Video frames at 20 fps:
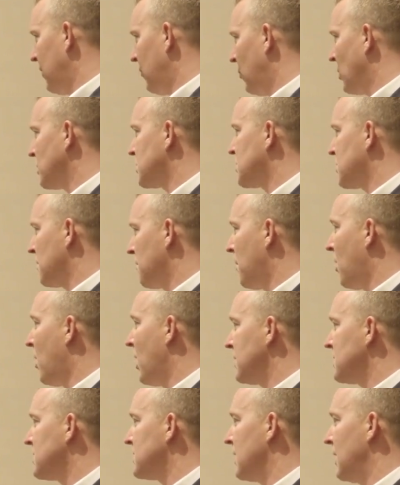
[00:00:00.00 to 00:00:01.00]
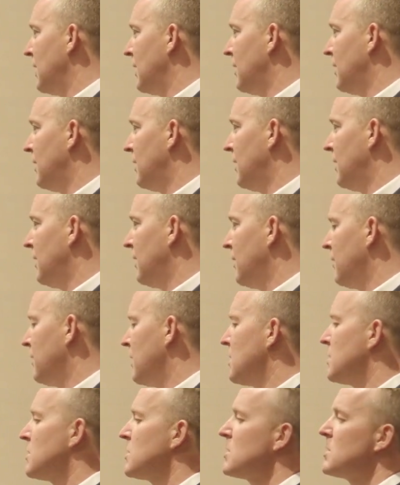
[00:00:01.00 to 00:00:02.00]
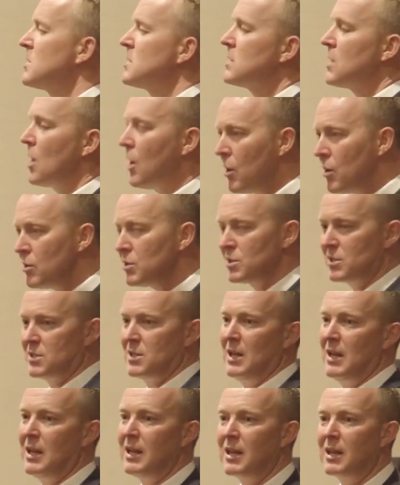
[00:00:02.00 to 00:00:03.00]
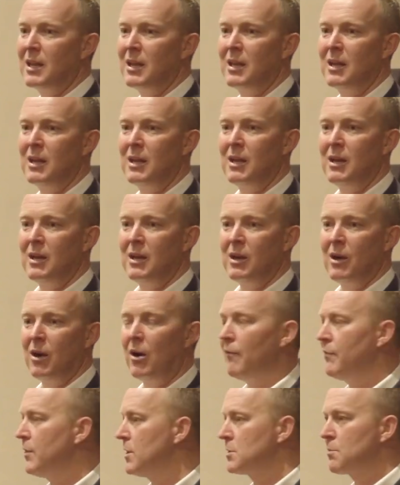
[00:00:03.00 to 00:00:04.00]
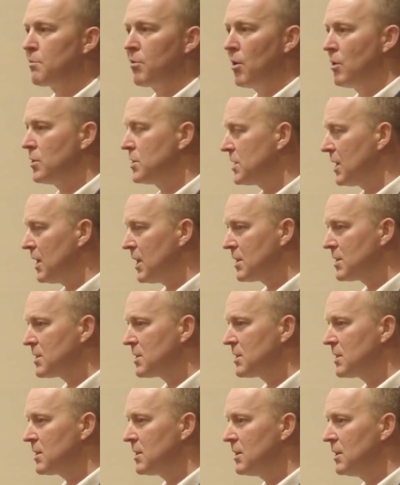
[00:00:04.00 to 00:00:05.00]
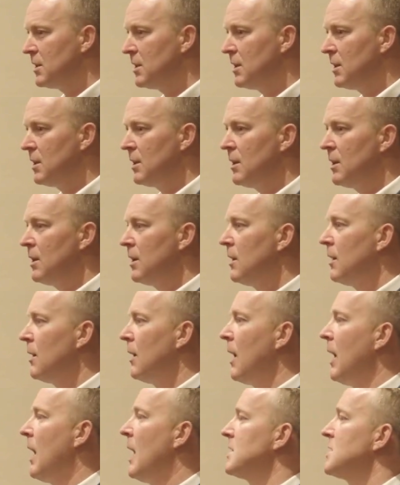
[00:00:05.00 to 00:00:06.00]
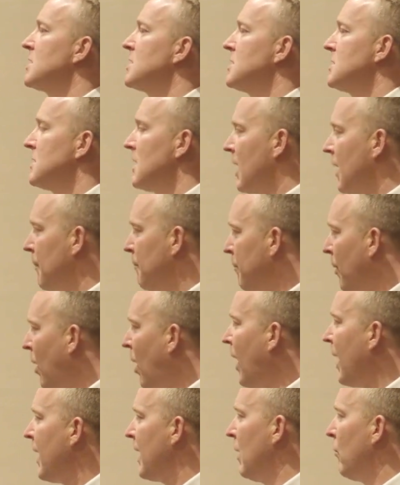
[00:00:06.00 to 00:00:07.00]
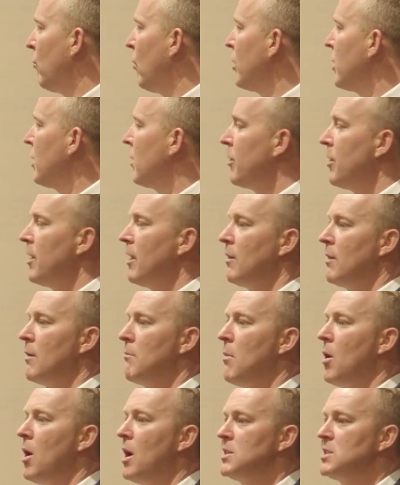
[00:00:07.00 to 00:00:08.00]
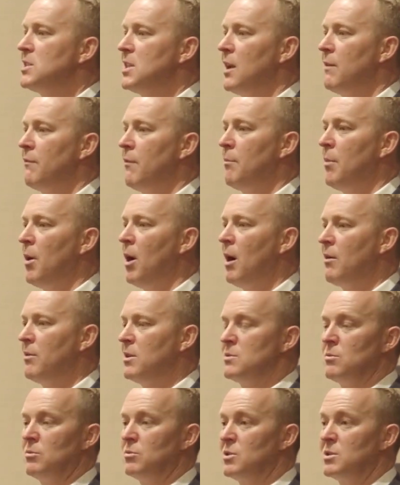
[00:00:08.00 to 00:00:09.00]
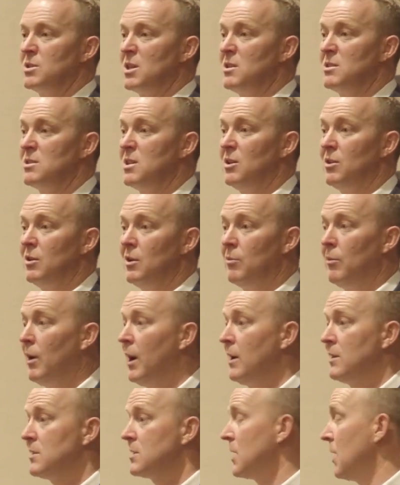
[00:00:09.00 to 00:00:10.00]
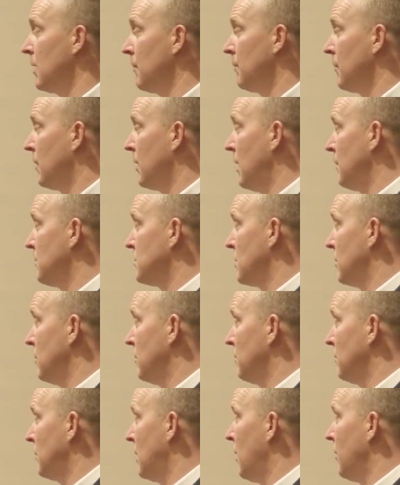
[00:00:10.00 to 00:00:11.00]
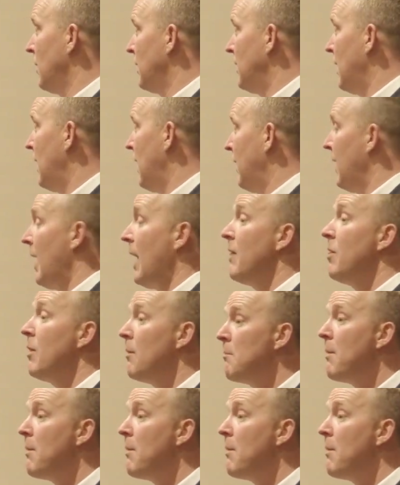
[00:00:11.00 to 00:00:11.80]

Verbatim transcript: What's the mindset? They're so sick of this process a, a, buyer, what do you think the mindset of a buyer is? We'll just continue to wait. It keep, keeps on going down. And the